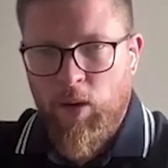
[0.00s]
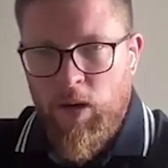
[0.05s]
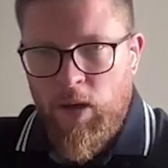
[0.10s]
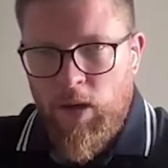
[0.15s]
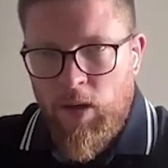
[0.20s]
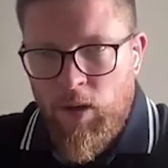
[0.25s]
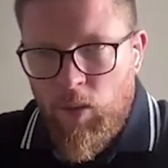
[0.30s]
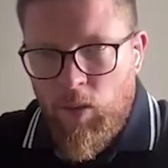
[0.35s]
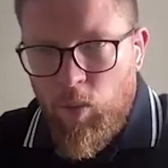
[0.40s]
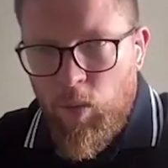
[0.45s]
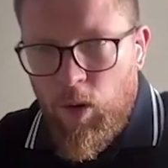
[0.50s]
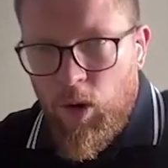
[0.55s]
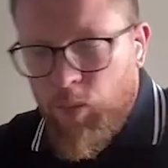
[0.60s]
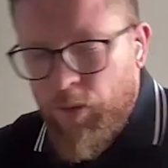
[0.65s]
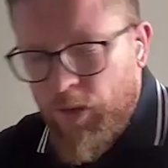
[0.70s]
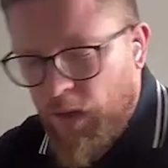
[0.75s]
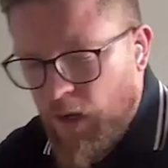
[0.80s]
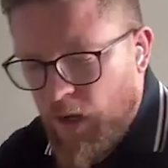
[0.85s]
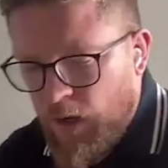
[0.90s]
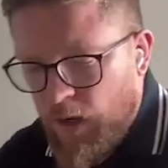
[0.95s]
Now,
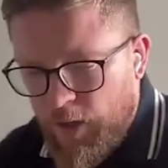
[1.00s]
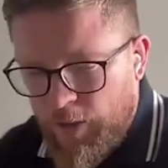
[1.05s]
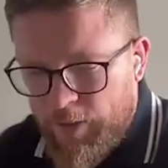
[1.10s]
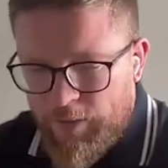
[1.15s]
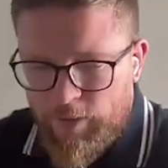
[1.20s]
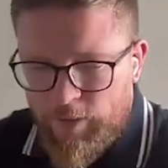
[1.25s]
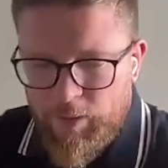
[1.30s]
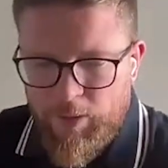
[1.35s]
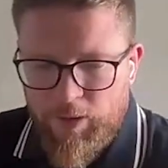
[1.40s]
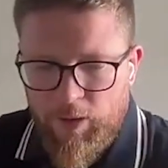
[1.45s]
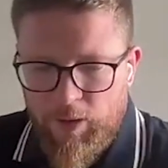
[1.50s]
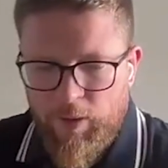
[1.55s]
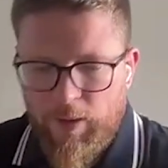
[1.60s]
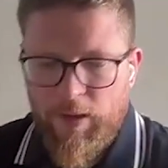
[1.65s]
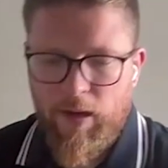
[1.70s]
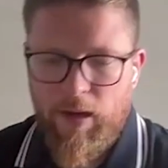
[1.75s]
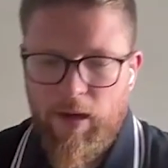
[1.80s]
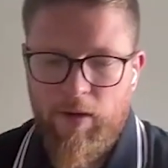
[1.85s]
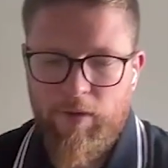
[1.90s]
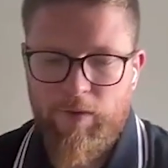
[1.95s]
what we are going to be
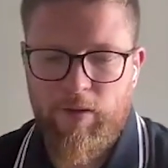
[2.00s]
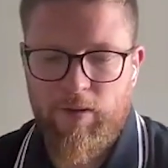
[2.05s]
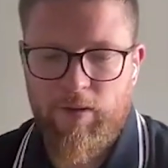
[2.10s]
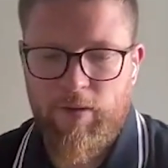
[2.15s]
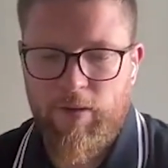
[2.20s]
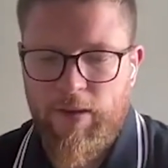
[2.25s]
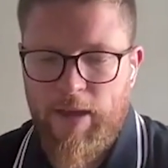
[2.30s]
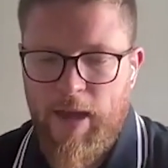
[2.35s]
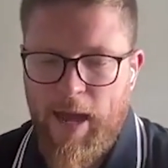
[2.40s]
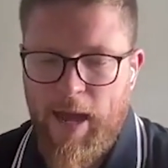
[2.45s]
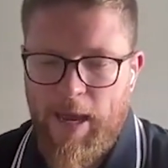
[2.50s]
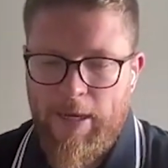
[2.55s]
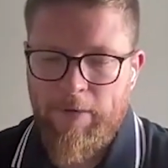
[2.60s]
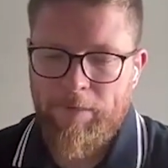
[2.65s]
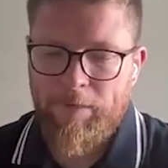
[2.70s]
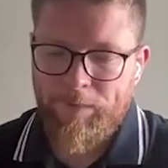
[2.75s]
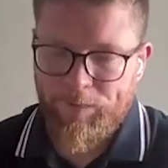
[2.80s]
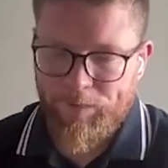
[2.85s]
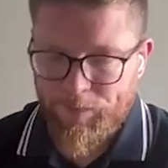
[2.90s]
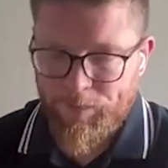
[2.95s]
doing after today
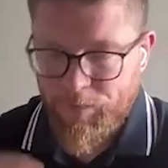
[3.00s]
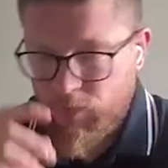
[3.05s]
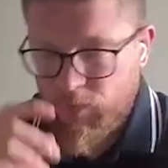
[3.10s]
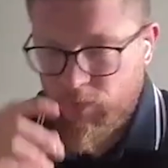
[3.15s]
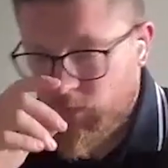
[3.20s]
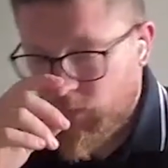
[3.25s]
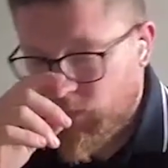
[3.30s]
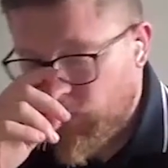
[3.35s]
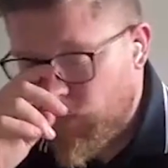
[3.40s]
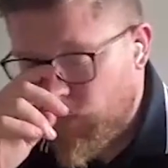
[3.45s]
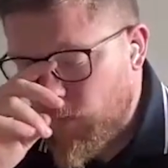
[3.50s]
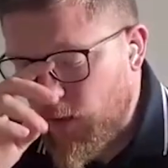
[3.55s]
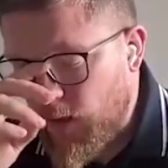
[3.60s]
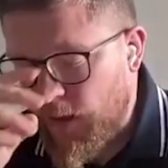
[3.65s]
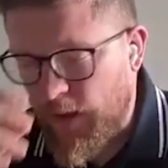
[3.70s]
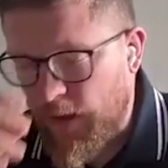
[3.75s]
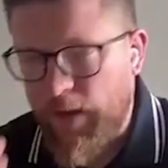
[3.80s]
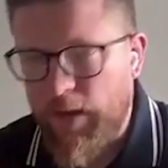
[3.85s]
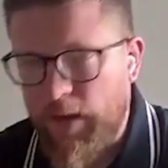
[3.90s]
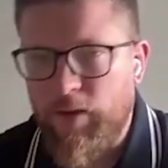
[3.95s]

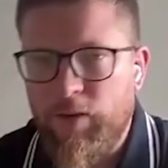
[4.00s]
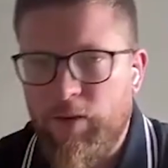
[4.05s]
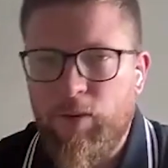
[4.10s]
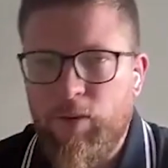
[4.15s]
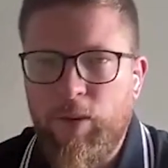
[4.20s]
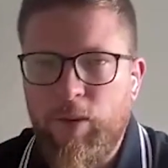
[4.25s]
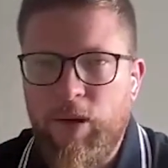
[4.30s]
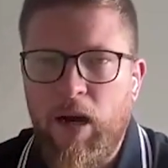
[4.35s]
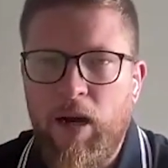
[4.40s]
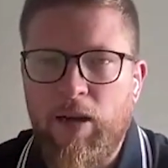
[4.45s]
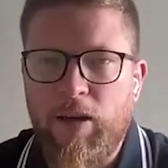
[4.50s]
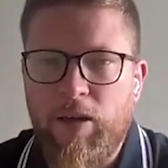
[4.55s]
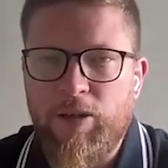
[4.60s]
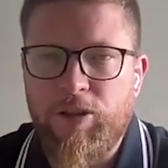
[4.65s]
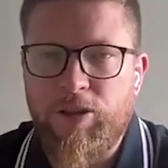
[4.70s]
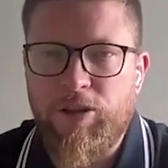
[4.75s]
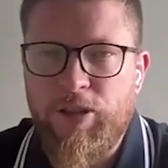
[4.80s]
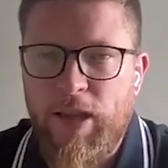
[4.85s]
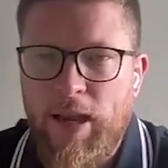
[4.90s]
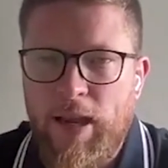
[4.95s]
is we are
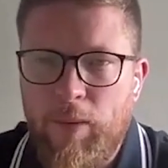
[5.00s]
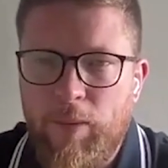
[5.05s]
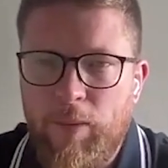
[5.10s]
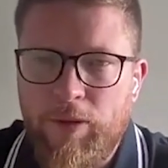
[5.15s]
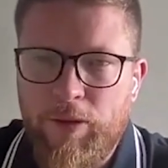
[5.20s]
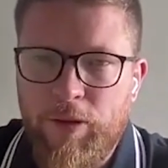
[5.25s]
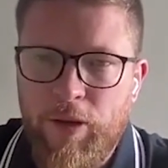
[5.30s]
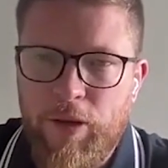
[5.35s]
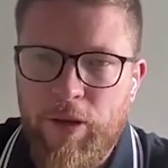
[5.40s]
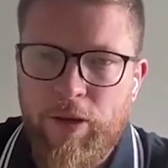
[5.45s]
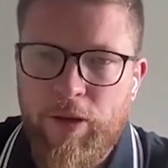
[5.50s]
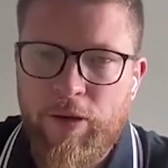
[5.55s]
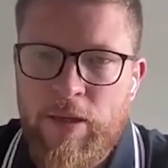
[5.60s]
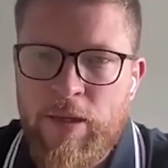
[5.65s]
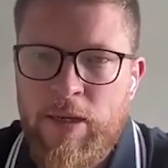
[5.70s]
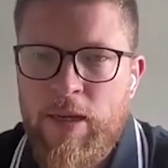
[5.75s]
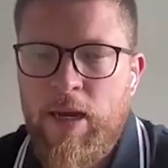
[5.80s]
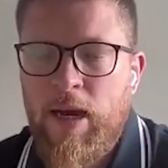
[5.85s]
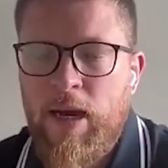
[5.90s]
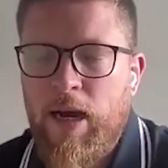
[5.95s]
going to share with you,
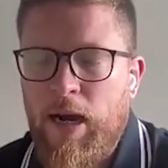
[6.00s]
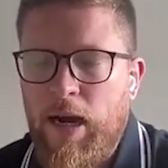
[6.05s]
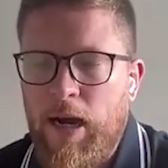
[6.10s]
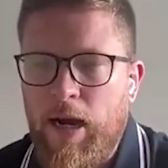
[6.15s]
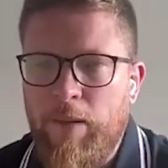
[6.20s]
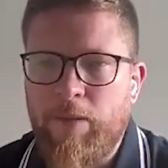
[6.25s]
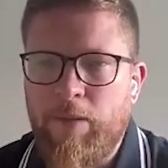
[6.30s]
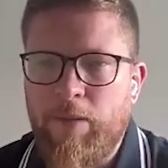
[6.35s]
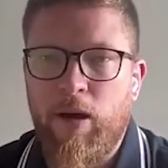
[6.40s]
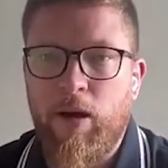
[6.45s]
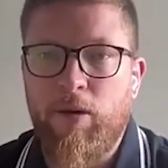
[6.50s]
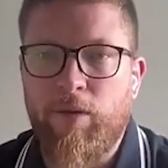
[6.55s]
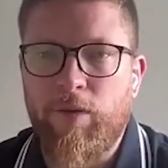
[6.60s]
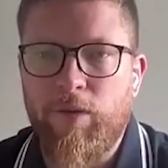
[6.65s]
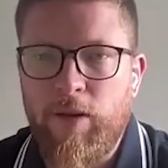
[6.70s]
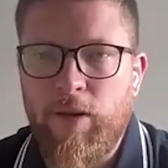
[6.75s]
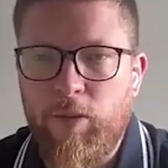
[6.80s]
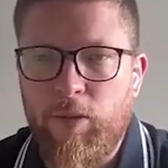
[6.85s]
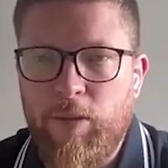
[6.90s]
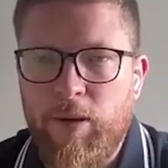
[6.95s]
and
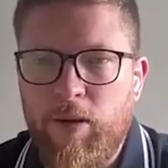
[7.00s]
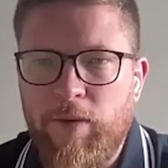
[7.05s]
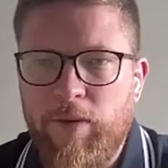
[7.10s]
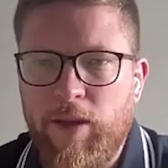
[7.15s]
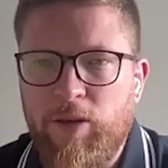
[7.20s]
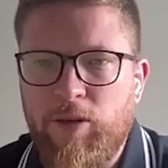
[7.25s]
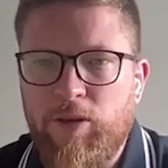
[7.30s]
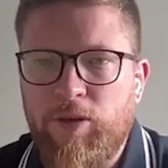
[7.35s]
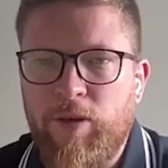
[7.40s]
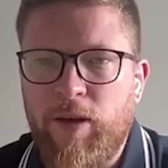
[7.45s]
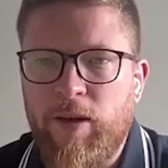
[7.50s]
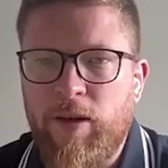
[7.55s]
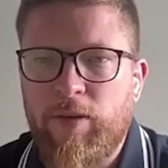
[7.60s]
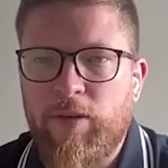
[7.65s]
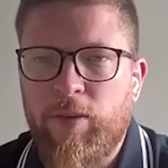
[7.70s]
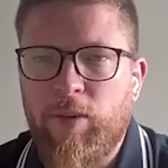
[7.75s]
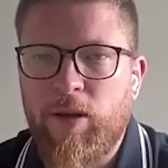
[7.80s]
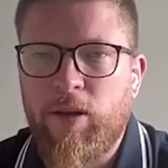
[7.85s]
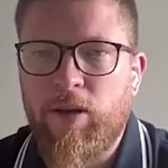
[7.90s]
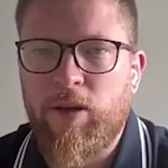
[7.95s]
hopefully it will be of
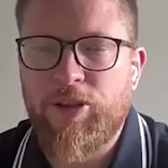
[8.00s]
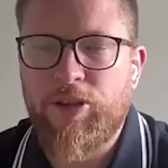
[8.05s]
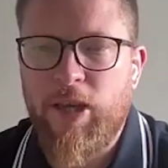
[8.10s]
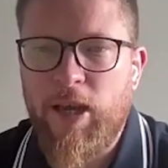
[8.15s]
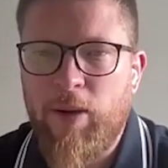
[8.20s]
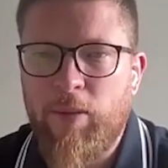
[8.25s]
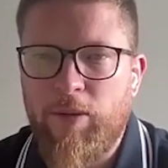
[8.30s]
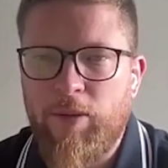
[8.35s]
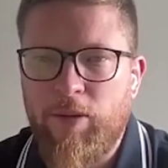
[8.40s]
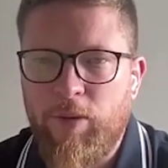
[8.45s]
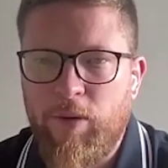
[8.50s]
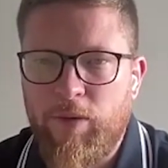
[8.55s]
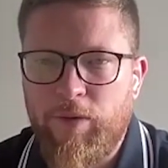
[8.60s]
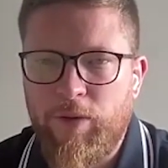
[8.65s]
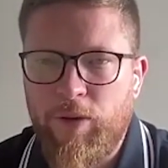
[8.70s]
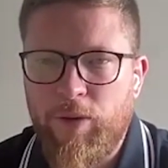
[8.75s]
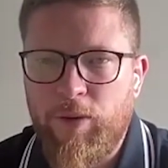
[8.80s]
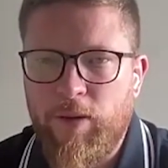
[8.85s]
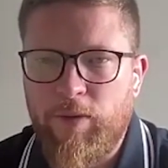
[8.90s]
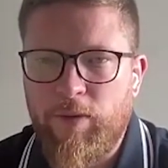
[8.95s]
interest. We're going to share with
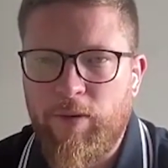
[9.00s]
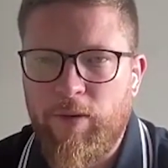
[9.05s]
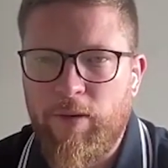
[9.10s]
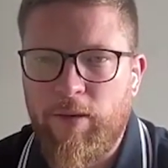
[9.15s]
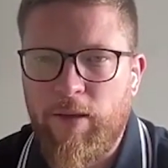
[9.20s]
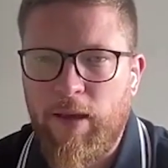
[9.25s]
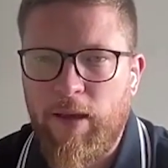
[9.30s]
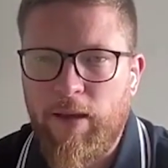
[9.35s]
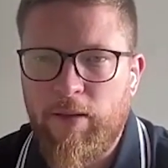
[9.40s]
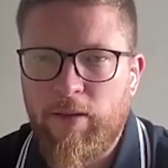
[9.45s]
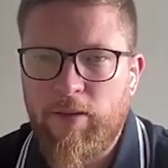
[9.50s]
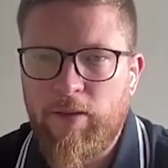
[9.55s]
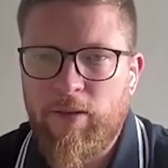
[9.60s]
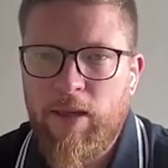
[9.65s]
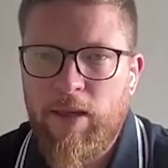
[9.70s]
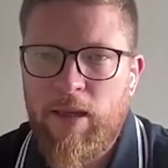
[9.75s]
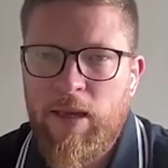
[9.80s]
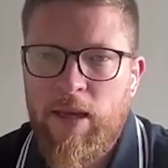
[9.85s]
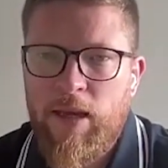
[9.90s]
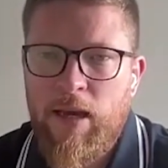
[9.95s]
you a few different
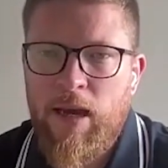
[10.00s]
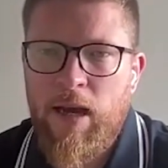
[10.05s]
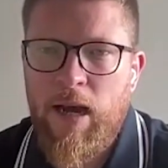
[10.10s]
things.